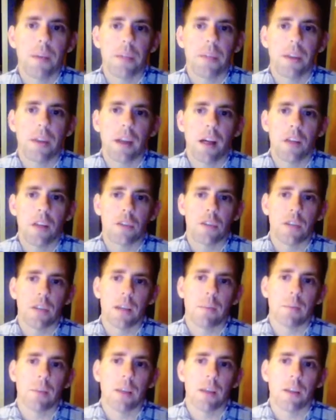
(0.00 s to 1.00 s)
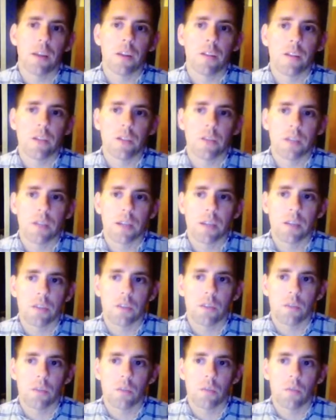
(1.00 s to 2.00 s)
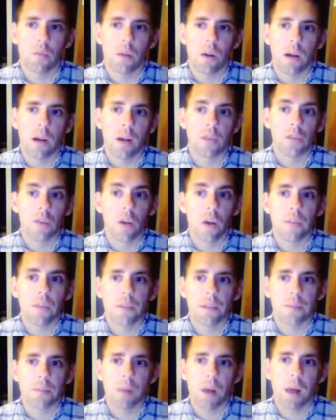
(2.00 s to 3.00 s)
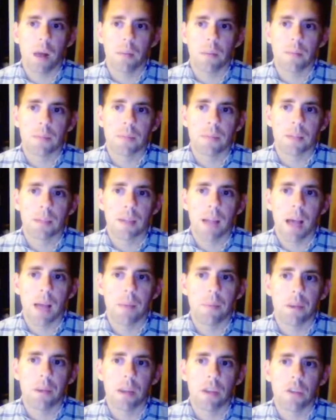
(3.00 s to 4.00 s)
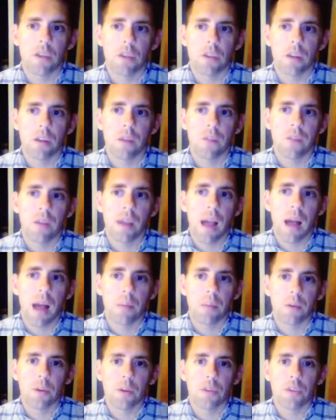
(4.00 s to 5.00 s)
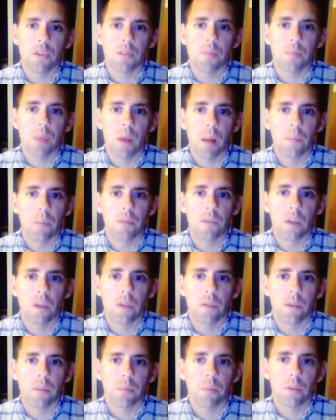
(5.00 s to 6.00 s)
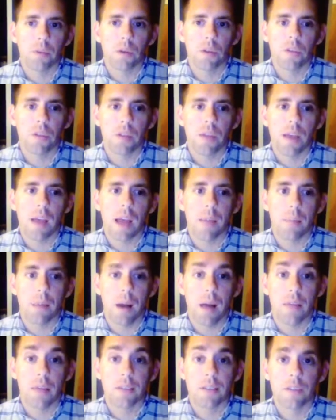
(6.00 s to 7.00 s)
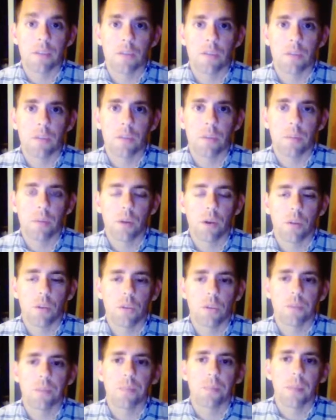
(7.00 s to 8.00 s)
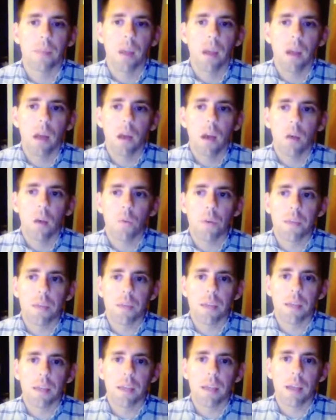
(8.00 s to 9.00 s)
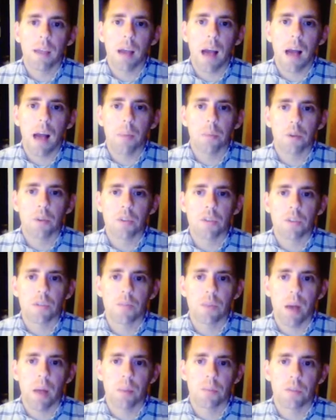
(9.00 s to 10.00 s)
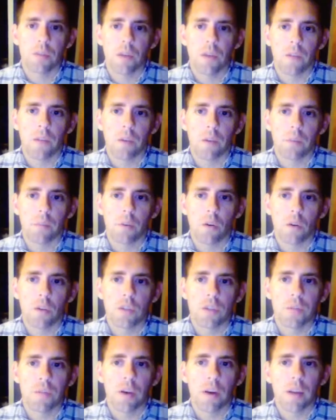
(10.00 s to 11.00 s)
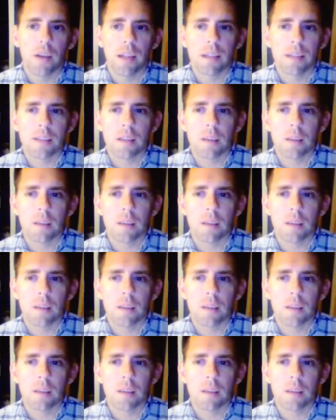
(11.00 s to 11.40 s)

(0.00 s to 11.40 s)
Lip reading: methodology I plan on using to solve these problems is a combination of the operations problem-solving approach and the hypothesis-driven approach. With the operations problem-solving approach, I've already